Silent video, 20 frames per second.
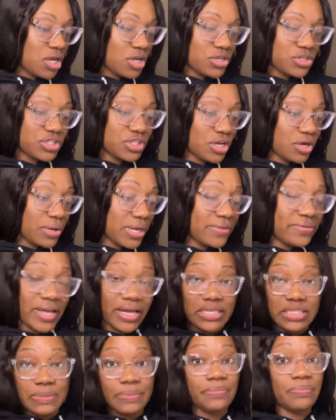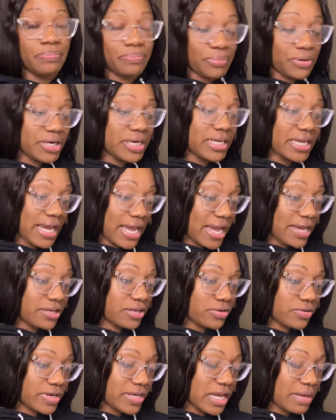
So, and that's pretty accurate.